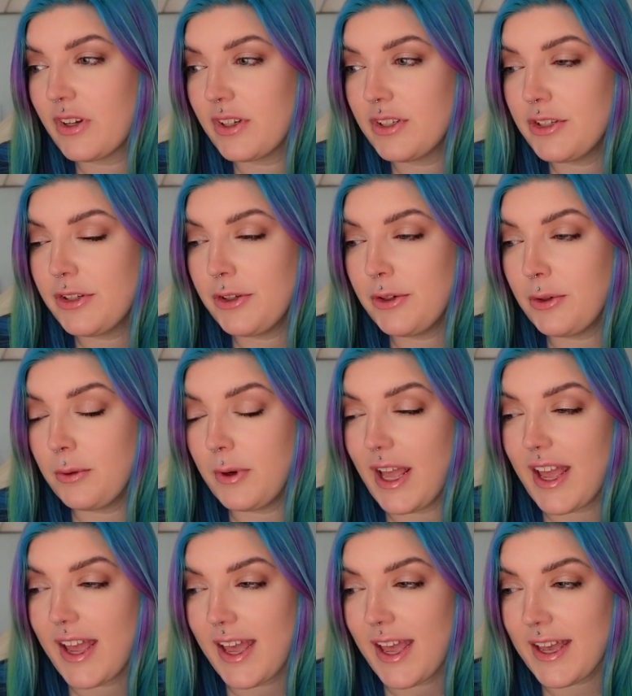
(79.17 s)
to
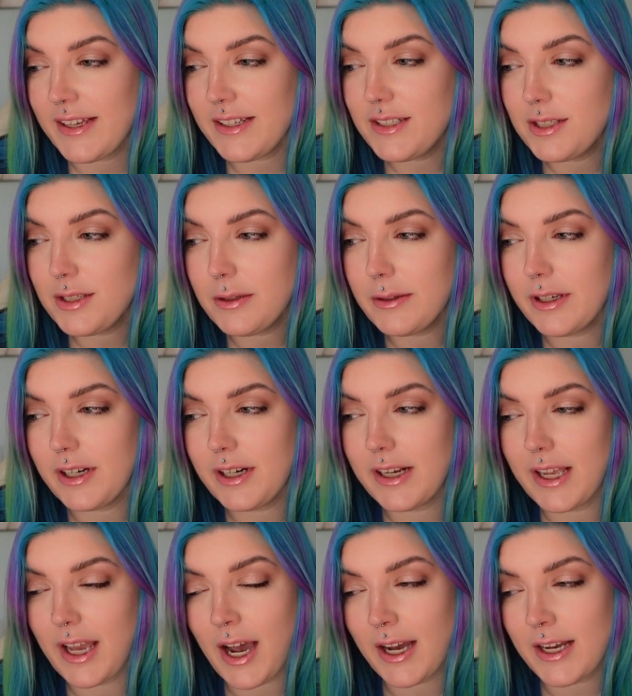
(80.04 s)
head to their
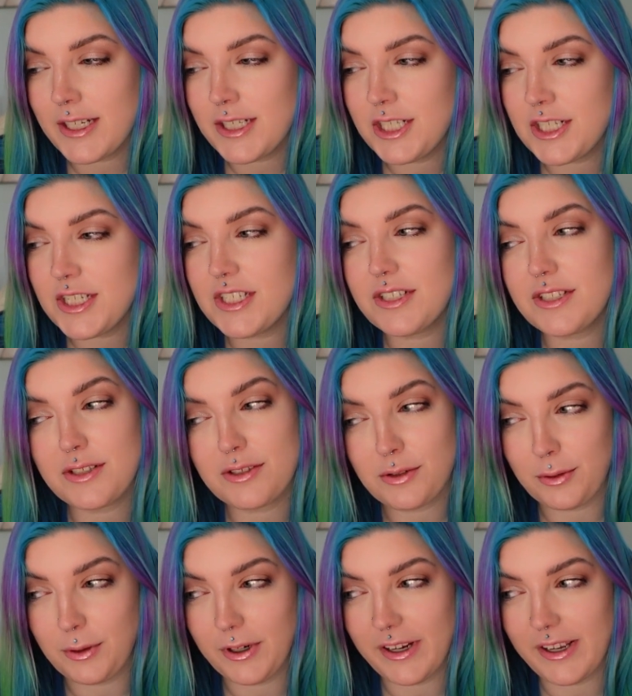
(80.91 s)
IG
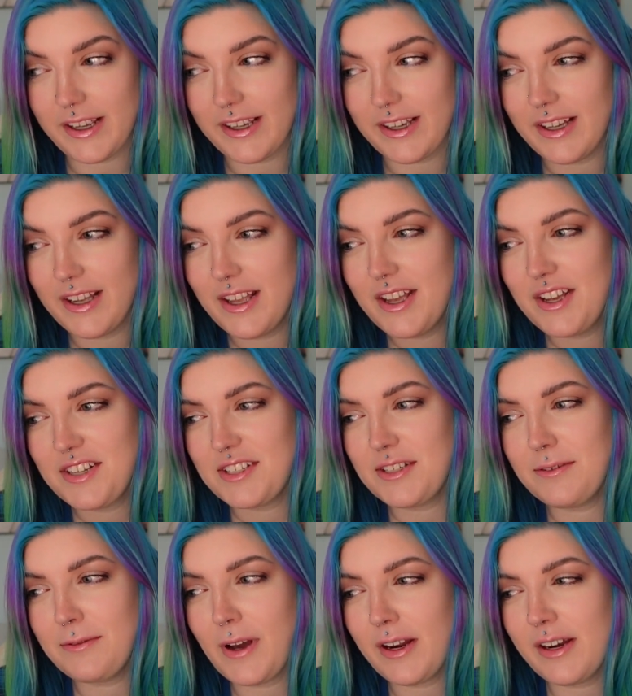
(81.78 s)
story to
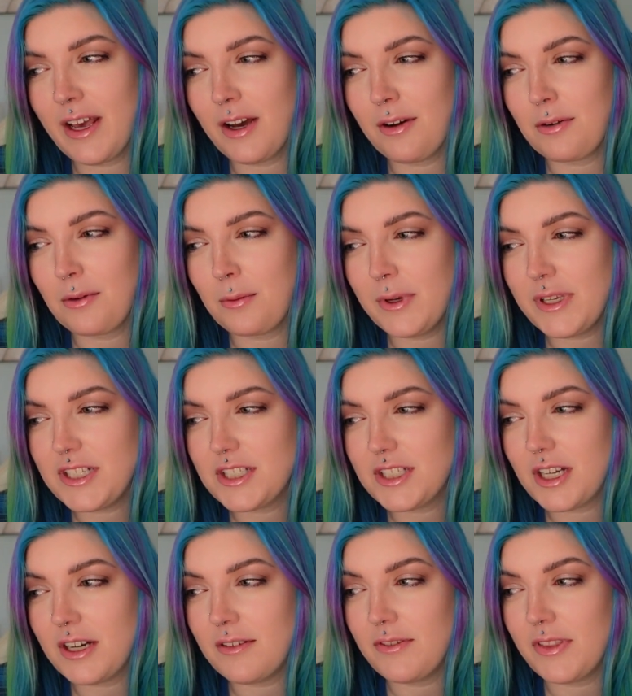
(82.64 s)
find out which
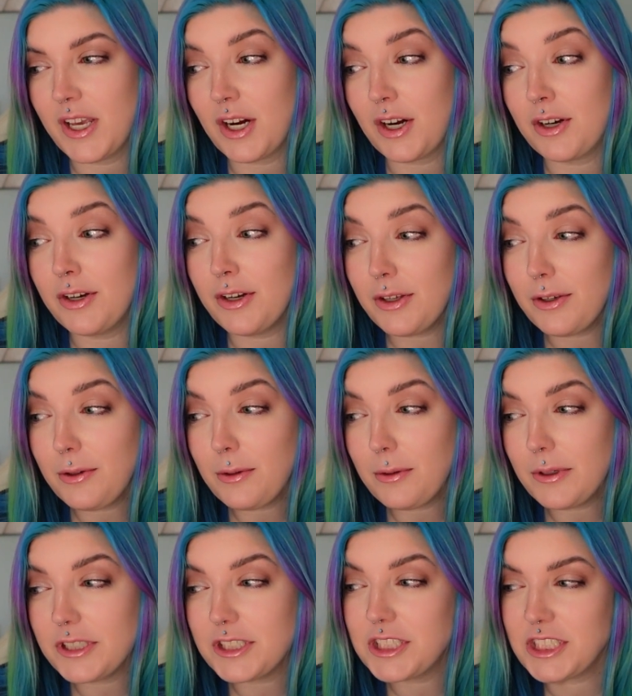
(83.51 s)
of their
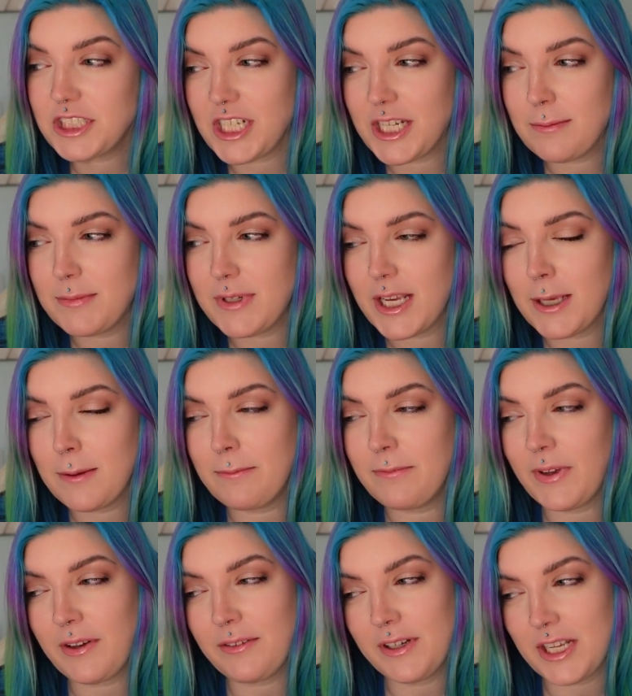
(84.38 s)
new Shape Tape
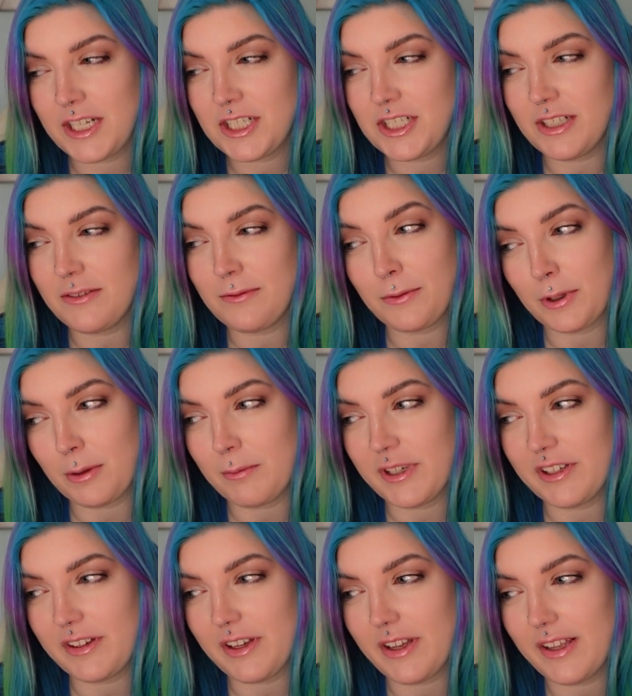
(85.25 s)
Foundation
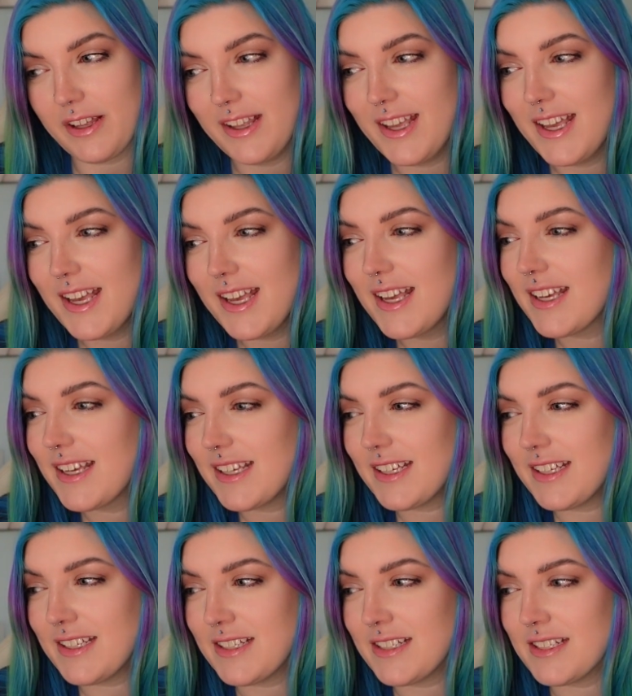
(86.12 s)
formula
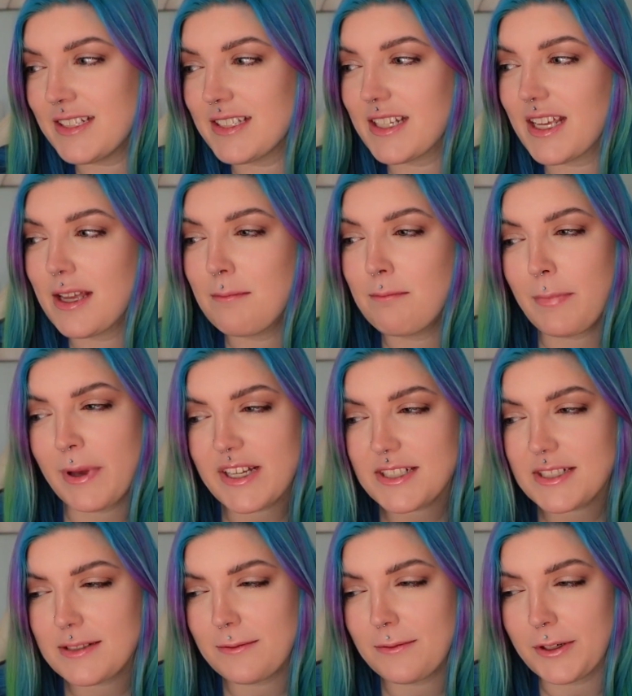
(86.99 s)
is
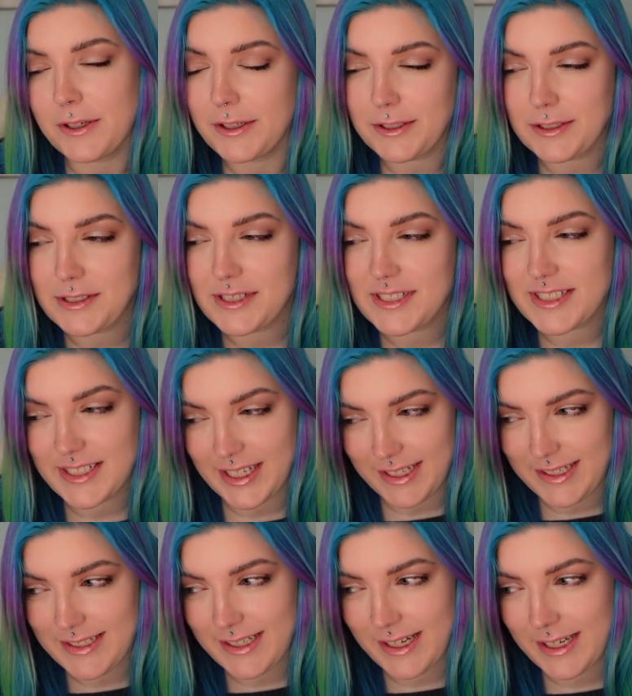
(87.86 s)
best for your
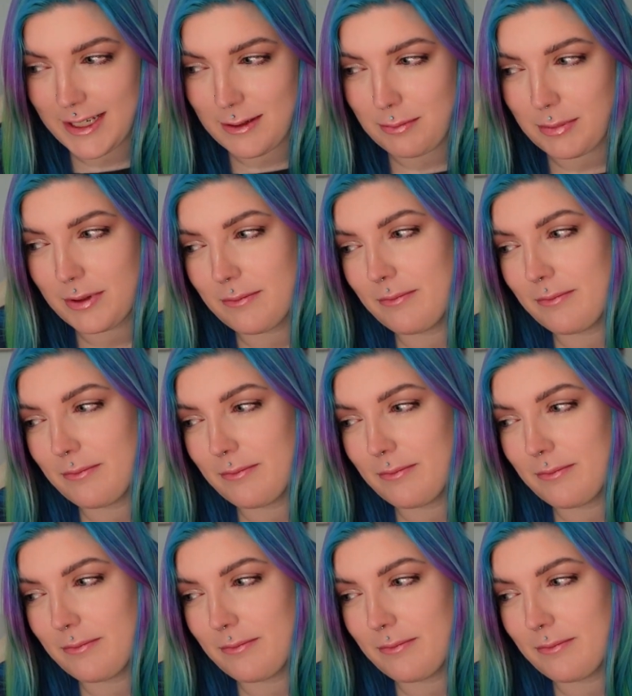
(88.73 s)
skin type.